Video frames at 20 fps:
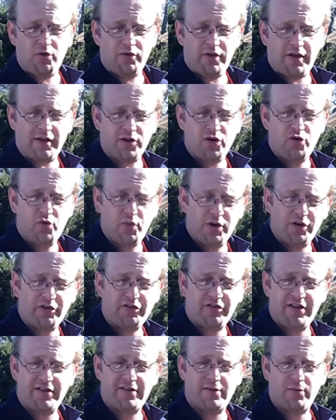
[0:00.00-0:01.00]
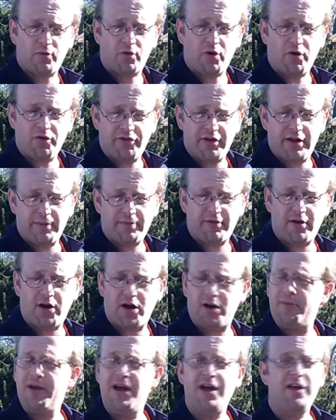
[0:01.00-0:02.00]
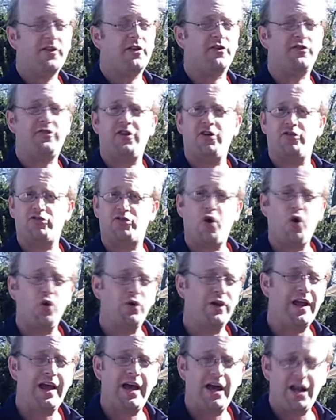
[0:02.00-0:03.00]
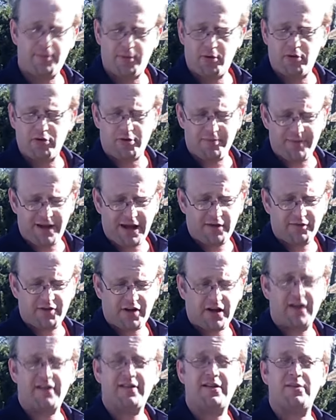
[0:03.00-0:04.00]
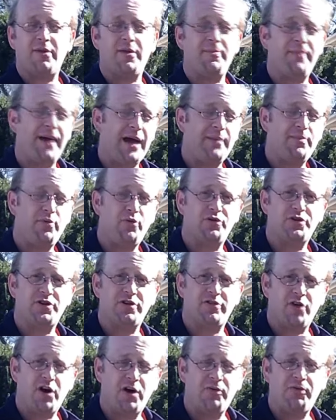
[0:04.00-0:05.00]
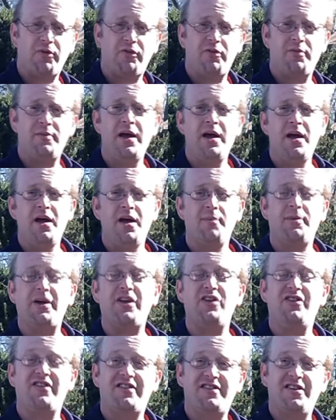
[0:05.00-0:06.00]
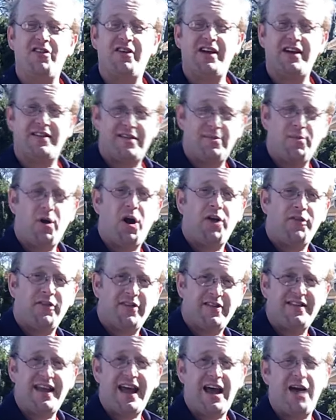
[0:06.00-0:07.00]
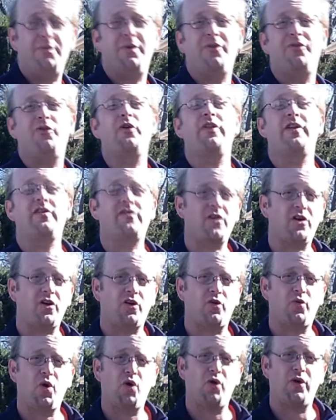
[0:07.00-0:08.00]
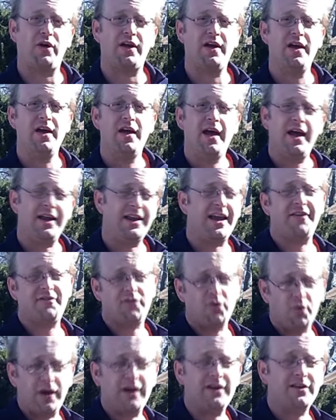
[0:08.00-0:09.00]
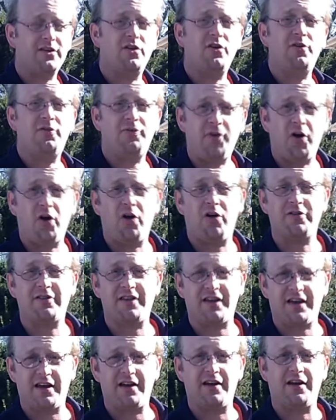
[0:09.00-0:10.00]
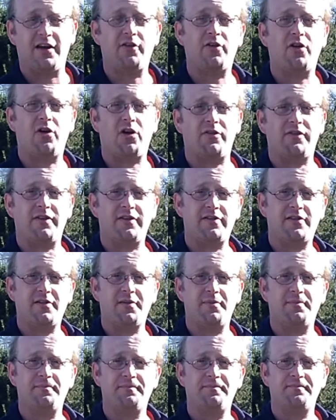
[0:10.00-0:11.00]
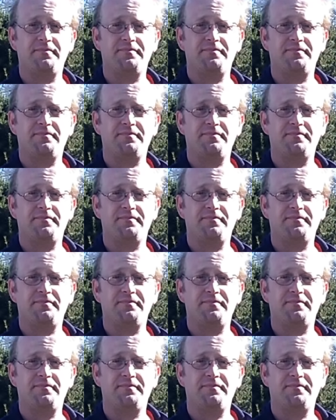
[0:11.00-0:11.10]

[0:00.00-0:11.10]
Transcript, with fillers: though that you will see some growth tips on them they're still totally edible you may have to cut some of the bad portions off of them but you can still get some harvest now before they start growing and you have to wait until fall to get another harvest